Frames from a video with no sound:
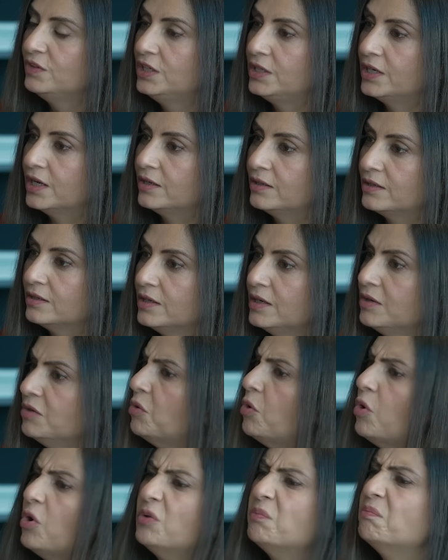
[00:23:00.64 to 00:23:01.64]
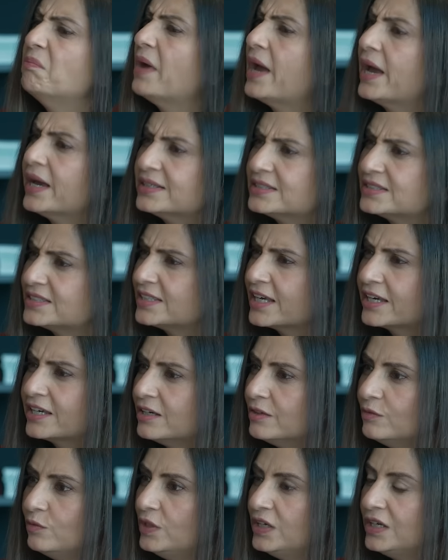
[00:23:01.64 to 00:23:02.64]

weekend mm. or max second